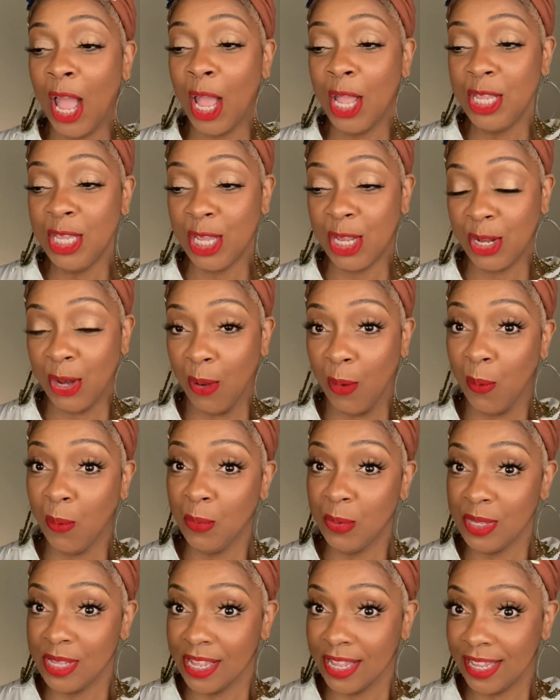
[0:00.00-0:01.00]
you know
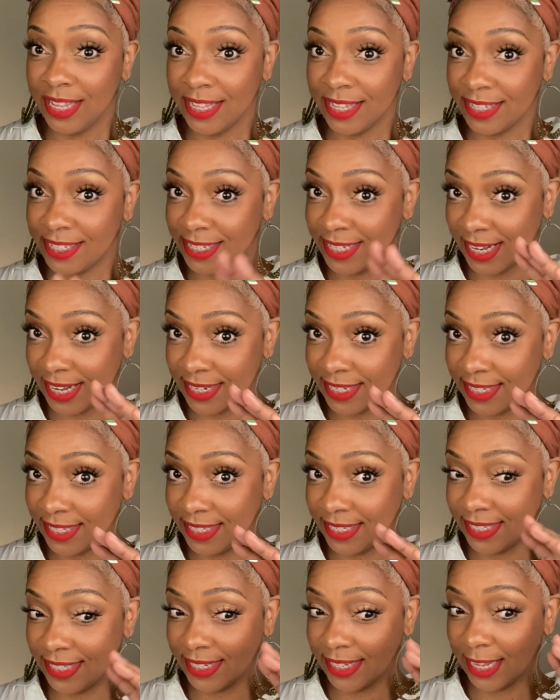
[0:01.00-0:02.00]

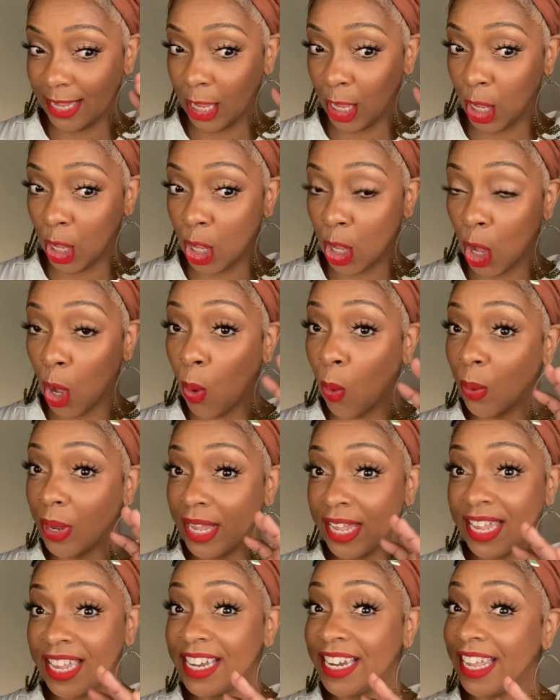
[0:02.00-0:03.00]
just go
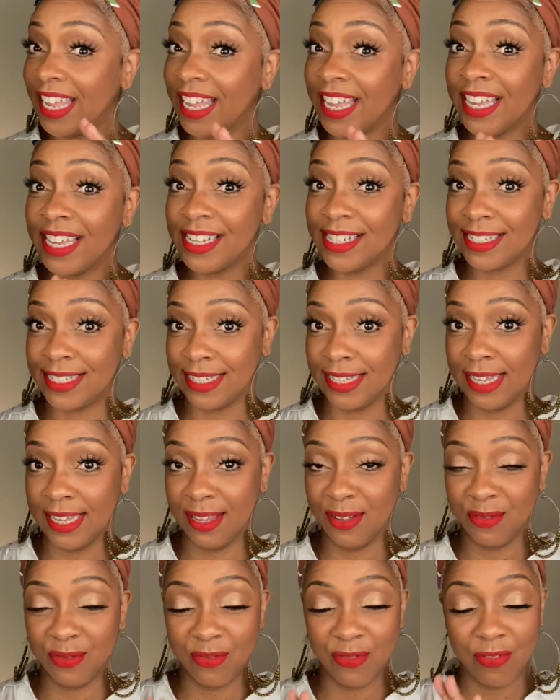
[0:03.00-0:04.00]
in easy
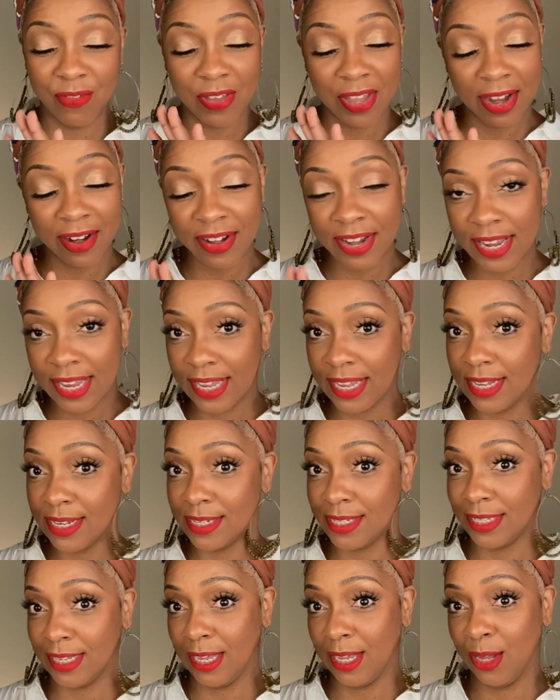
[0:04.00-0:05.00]
very
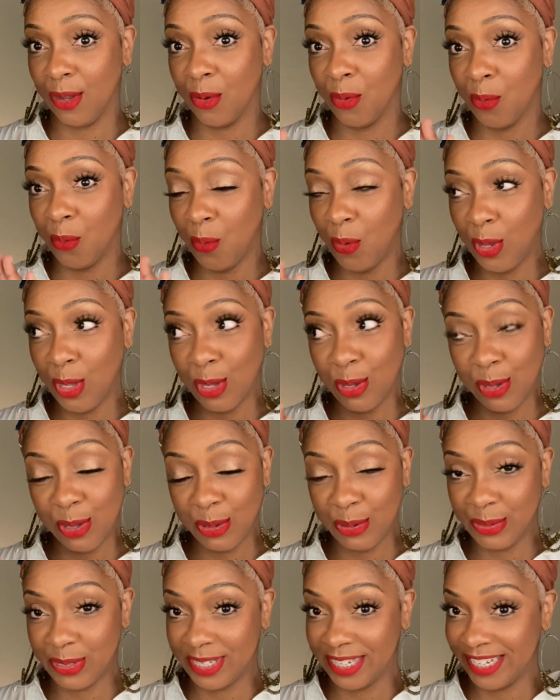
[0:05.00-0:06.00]
easy when you
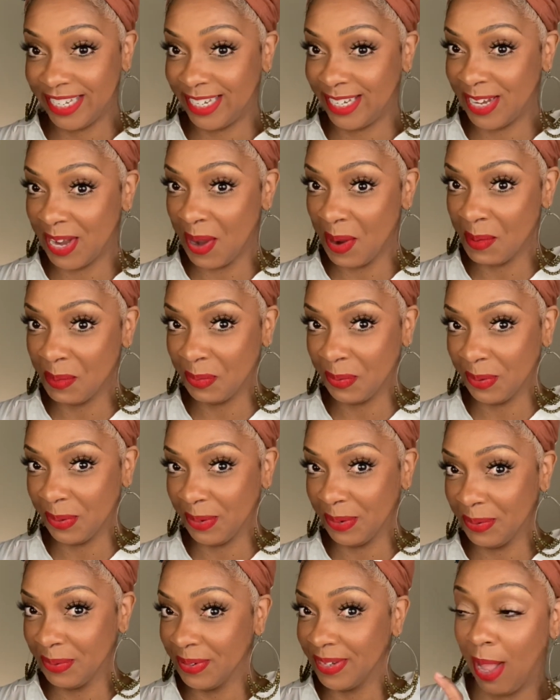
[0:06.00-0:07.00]
use the shampoo
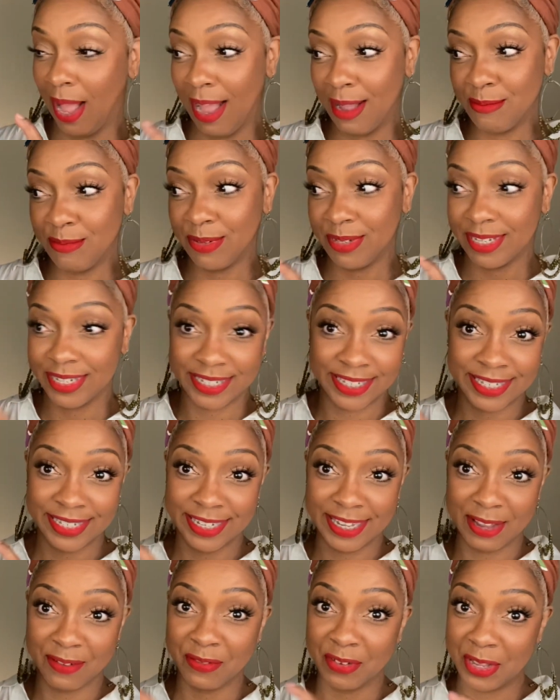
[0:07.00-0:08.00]
i'm just
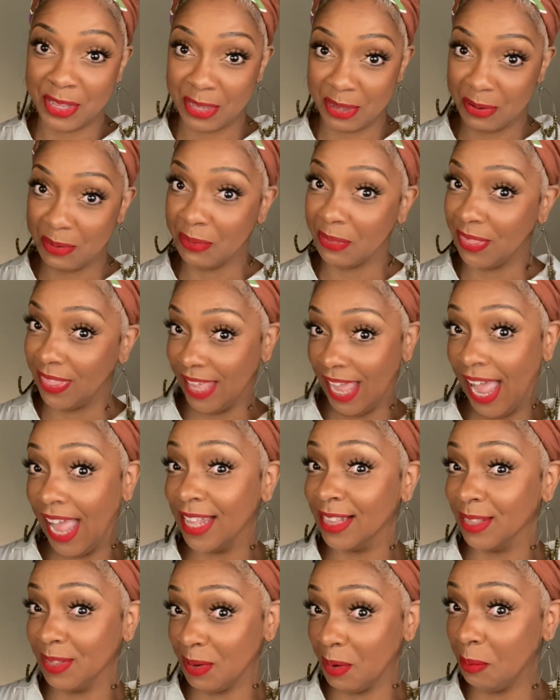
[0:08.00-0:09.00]
giving you that
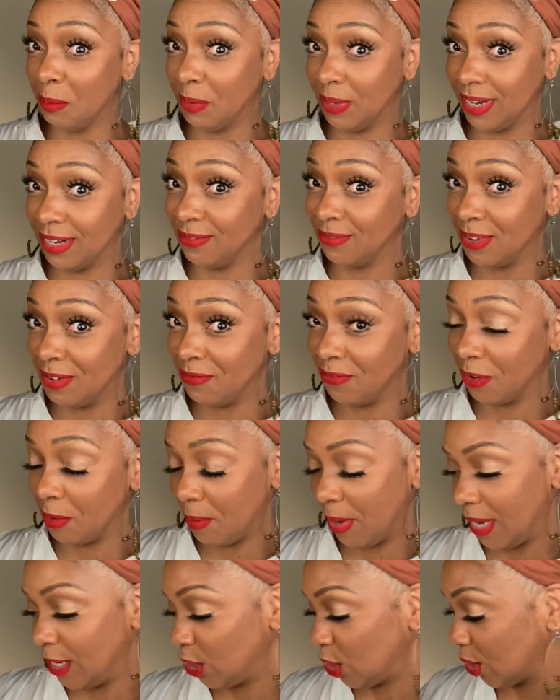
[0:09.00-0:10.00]
little bit of
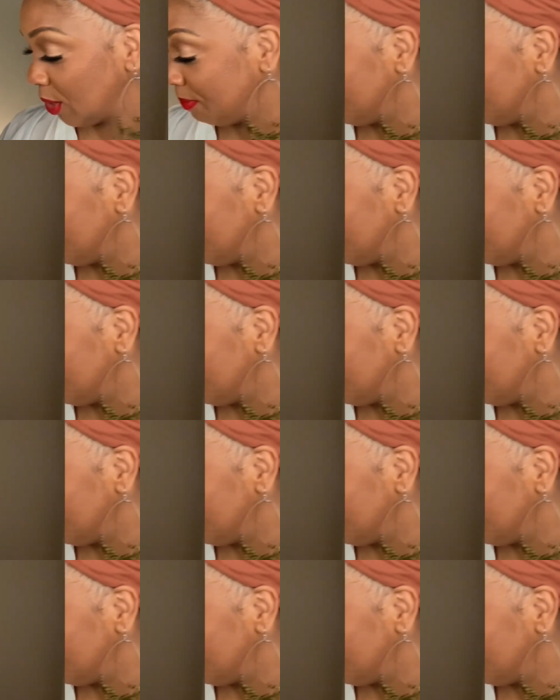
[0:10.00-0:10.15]
information